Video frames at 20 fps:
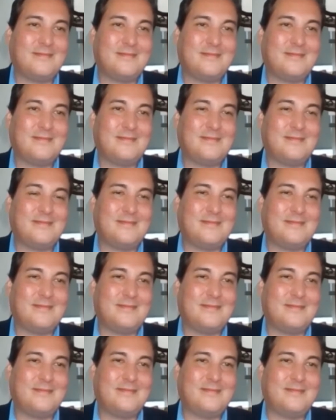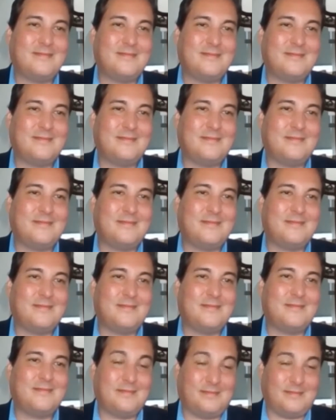
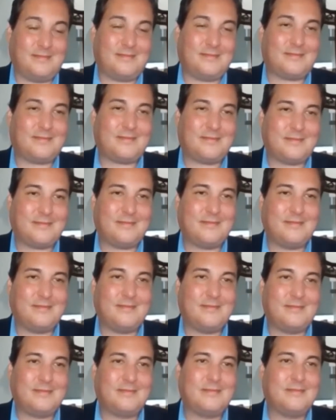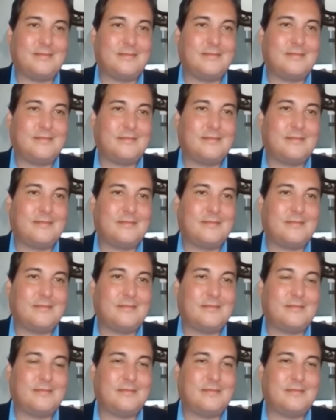
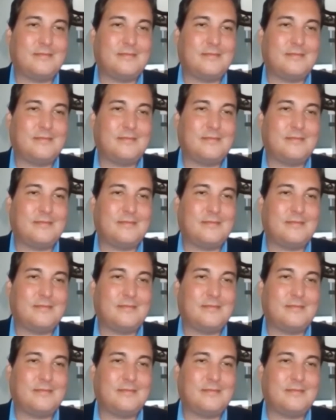The person shown says nothing.